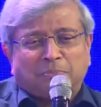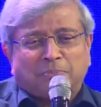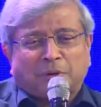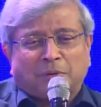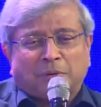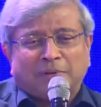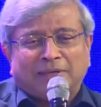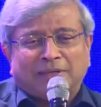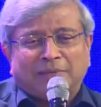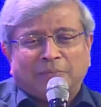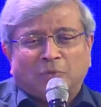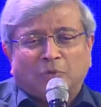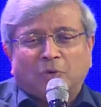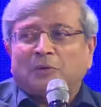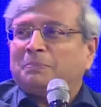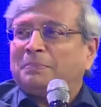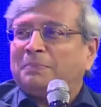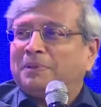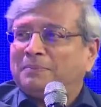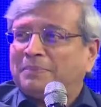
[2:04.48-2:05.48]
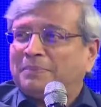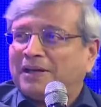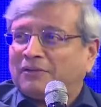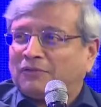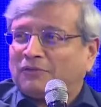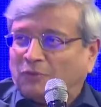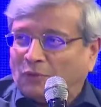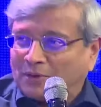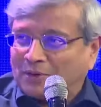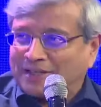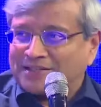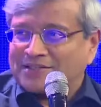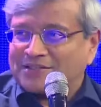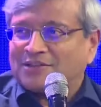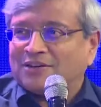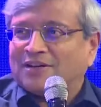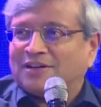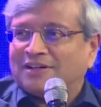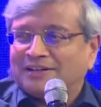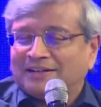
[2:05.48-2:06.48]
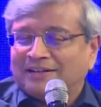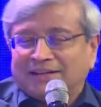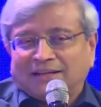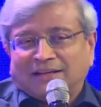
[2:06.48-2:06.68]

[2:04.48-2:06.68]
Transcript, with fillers: probably more people are focused on